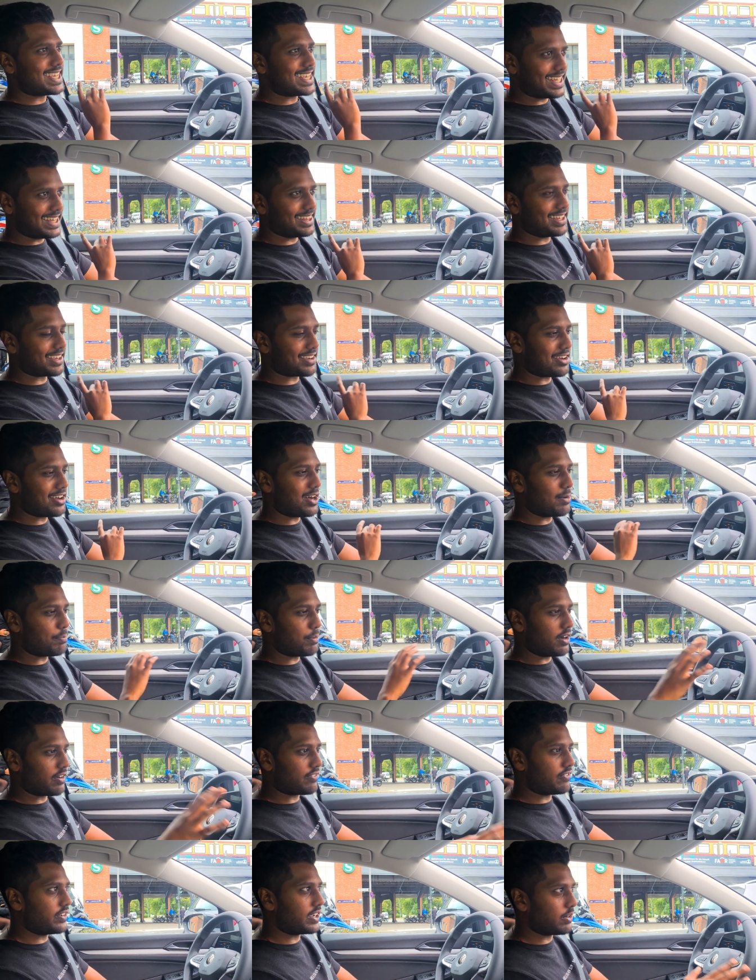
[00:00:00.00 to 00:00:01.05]
in the car
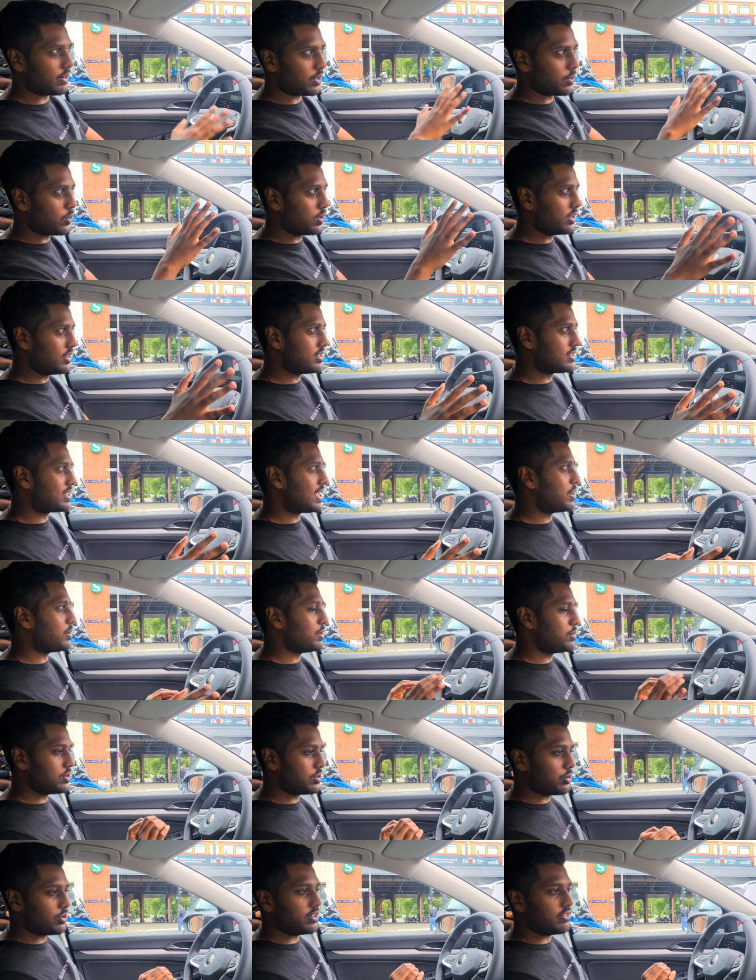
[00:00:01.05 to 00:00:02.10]
park figuring all of this out, it
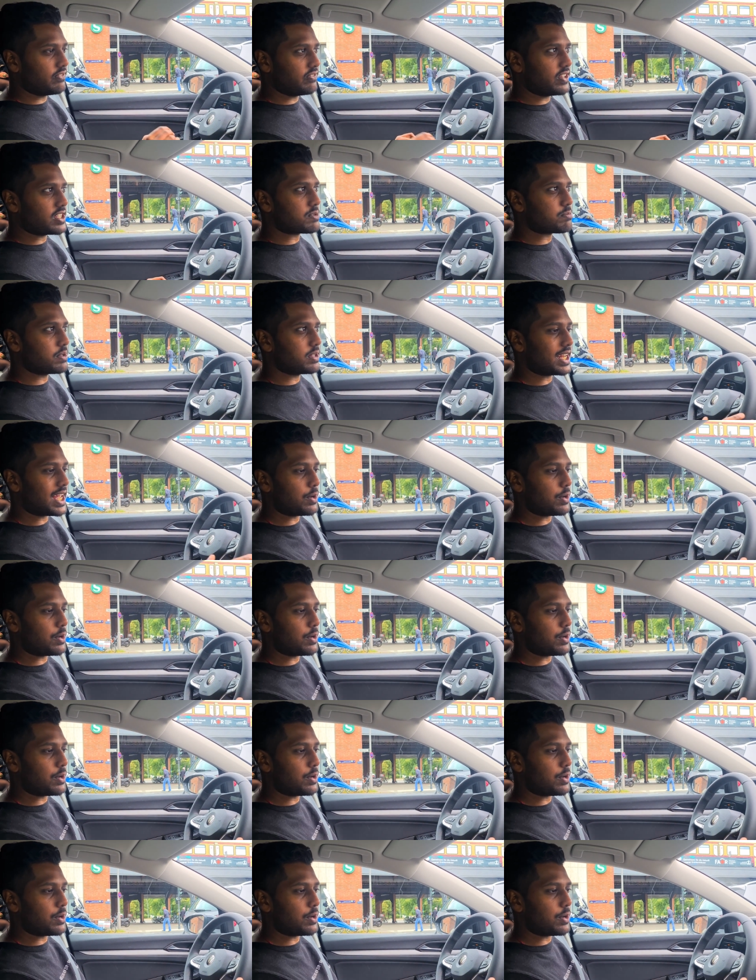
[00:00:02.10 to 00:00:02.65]
was a good investment.